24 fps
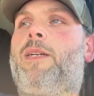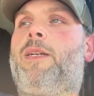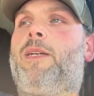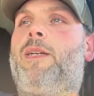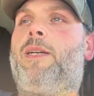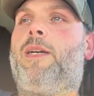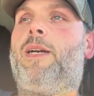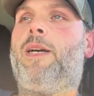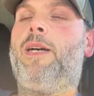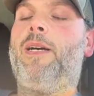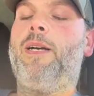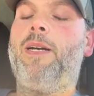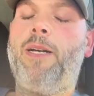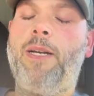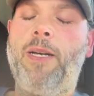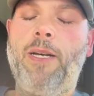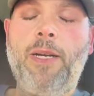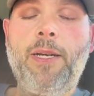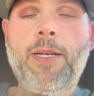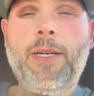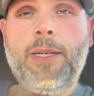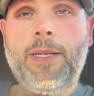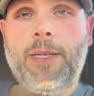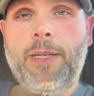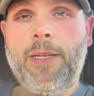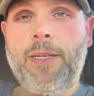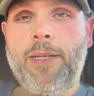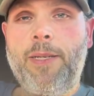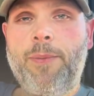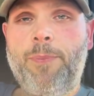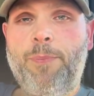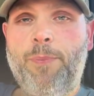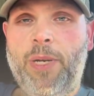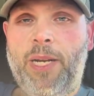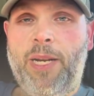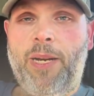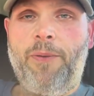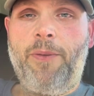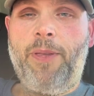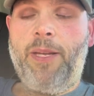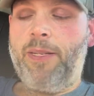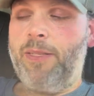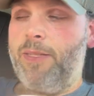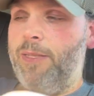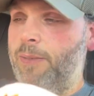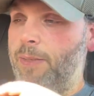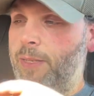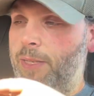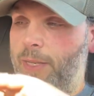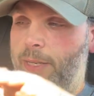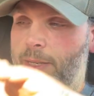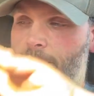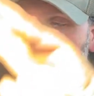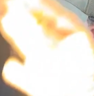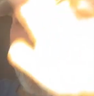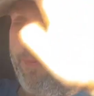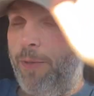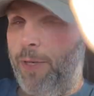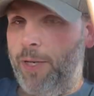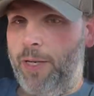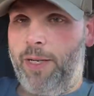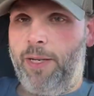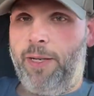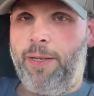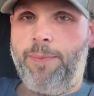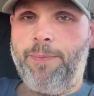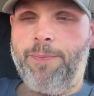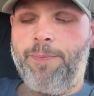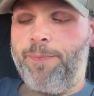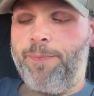But everything's good. We're good.